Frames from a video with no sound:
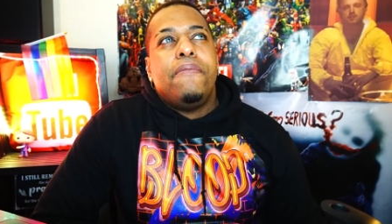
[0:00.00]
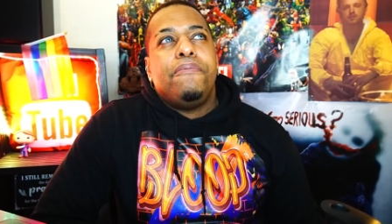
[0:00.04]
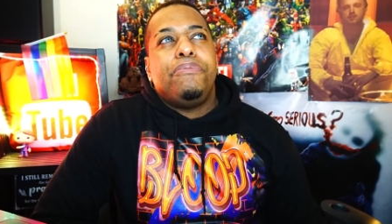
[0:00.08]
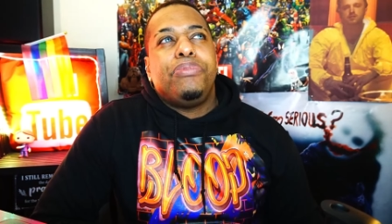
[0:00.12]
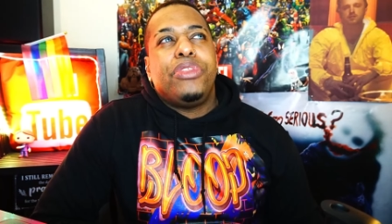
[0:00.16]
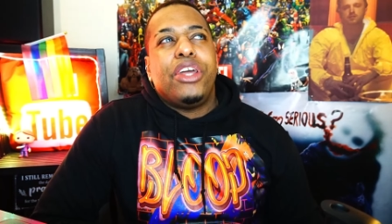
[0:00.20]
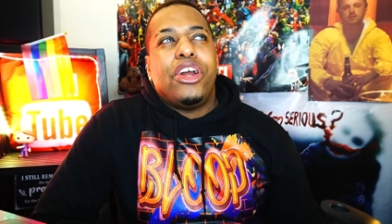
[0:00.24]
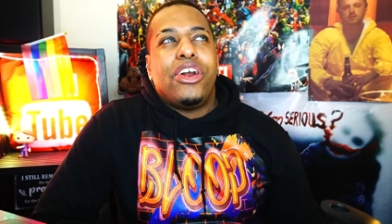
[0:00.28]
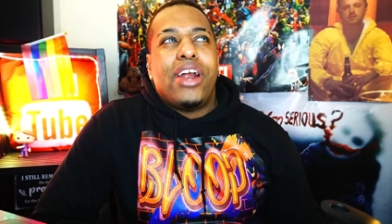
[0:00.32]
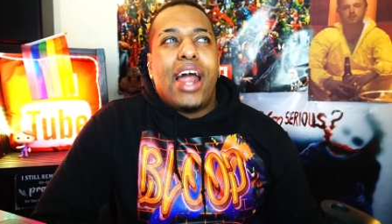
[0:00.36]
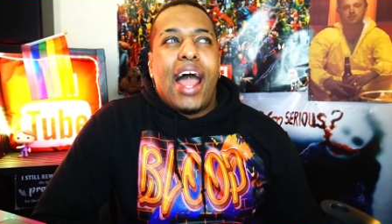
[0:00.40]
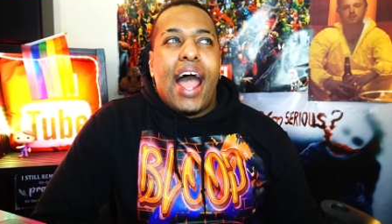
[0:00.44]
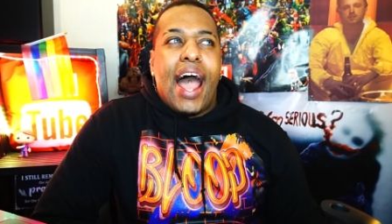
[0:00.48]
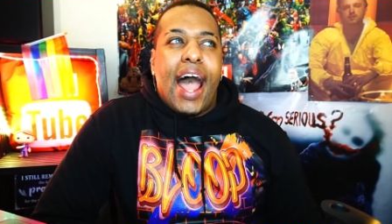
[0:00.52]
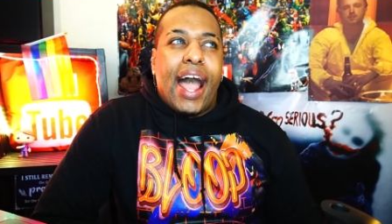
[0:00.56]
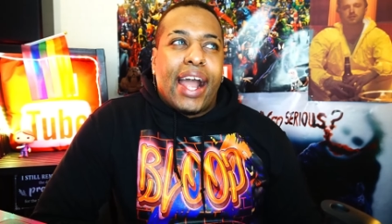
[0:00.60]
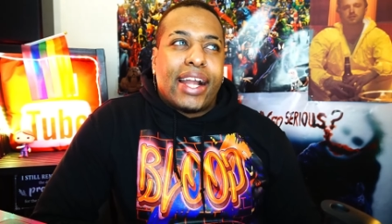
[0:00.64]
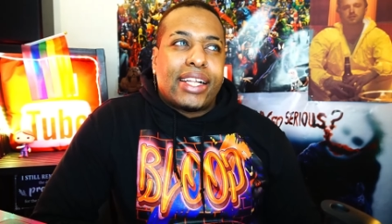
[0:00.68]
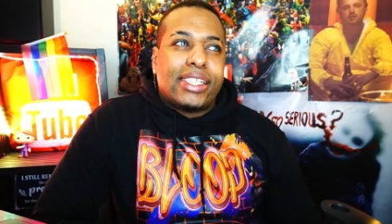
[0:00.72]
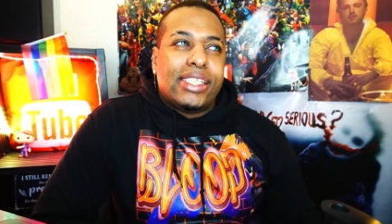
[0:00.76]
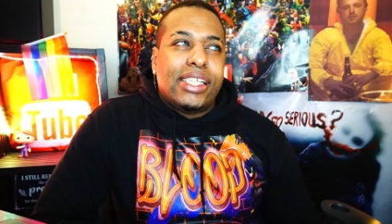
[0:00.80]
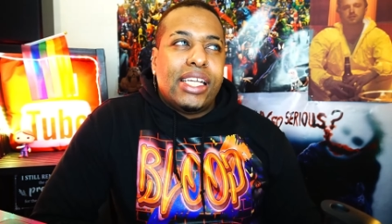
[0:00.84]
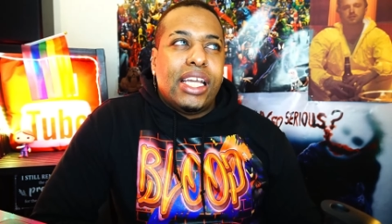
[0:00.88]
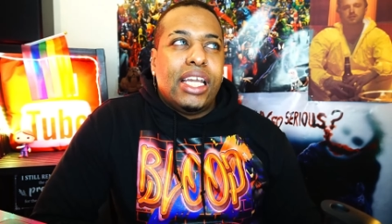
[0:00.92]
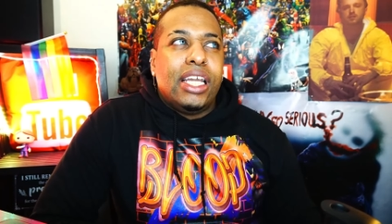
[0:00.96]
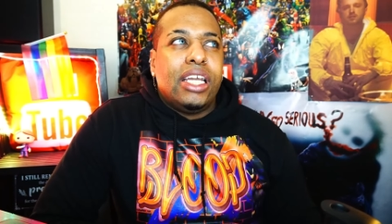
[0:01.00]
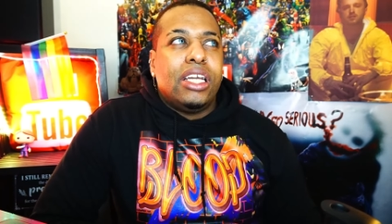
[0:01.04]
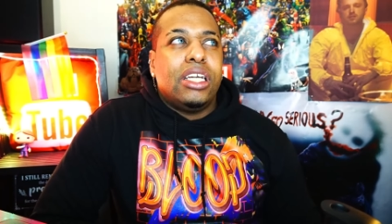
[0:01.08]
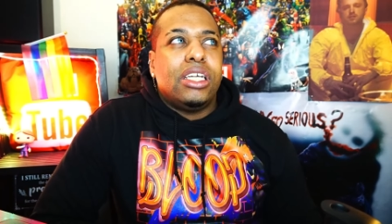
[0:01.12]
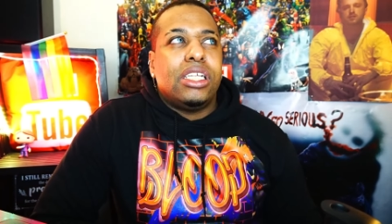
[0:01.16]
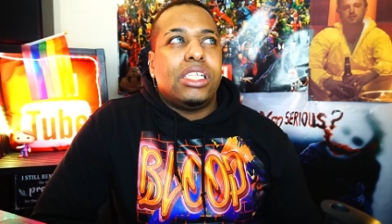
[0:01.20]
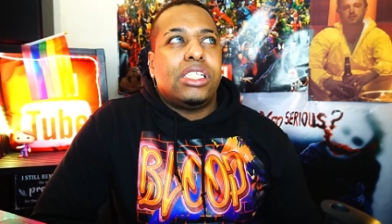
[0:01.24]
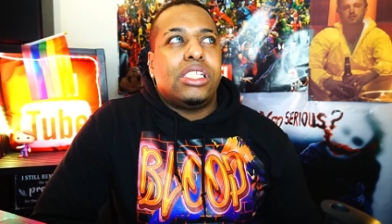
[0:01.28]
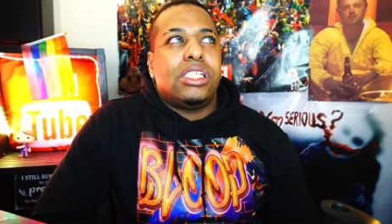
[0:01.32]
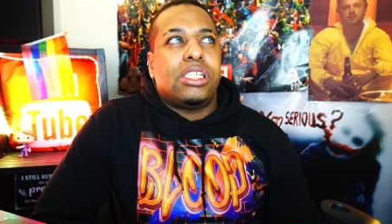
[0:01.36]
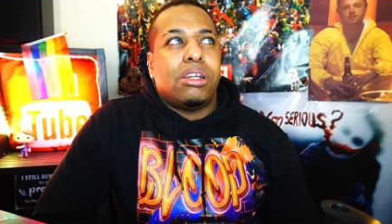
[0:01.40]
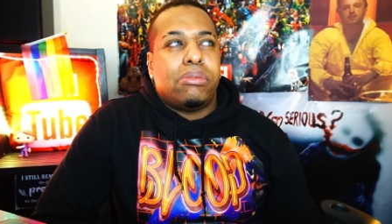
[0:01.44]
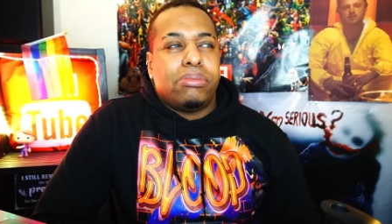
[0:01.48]
their
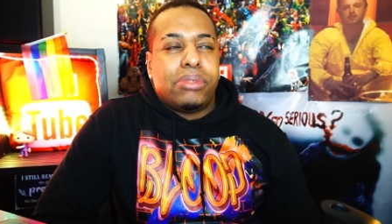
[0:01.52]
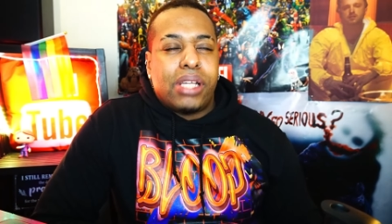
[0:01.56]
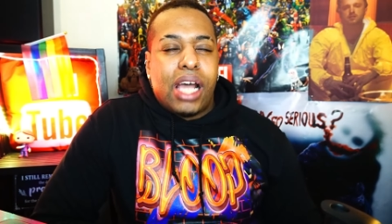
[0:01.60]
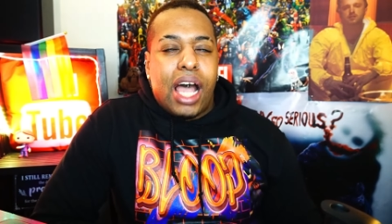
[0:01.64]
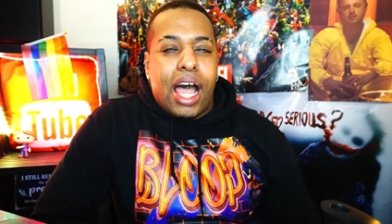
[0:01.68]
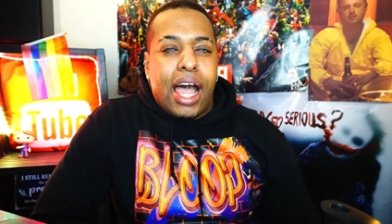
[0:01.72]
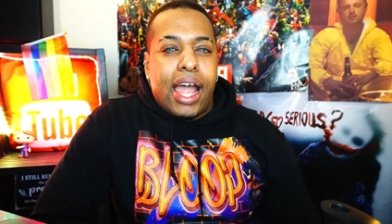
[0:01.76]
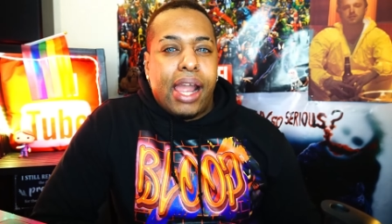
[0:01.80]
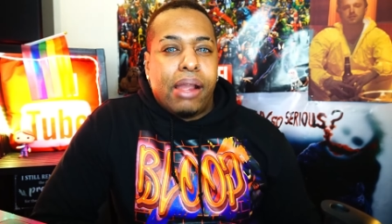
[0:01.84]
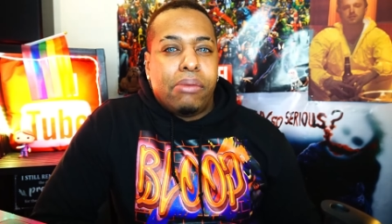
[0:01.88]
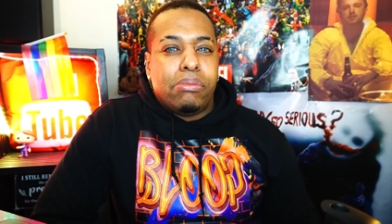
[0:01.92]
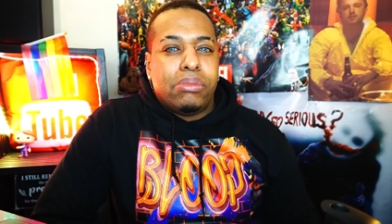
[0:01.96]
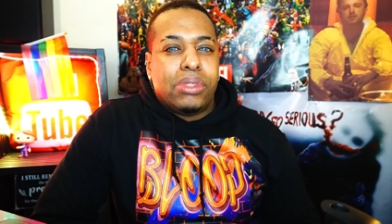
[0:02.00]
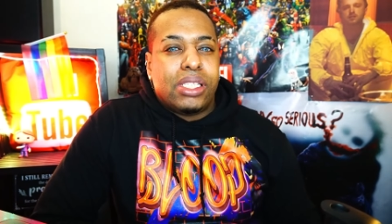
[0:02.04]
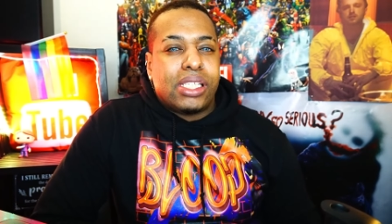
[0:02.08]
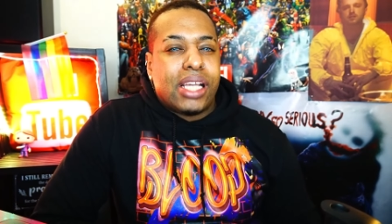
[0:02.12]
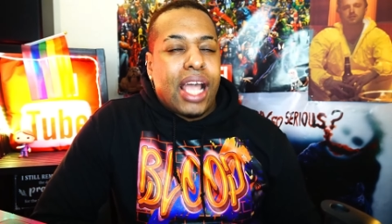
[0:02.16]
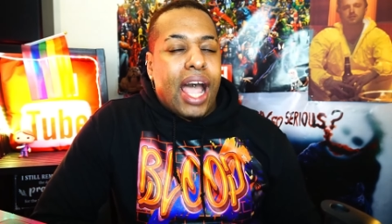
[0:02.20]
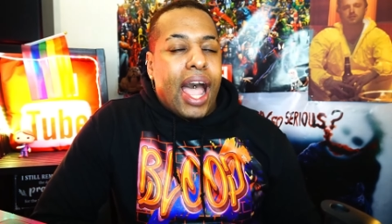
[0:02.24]
acting sometimes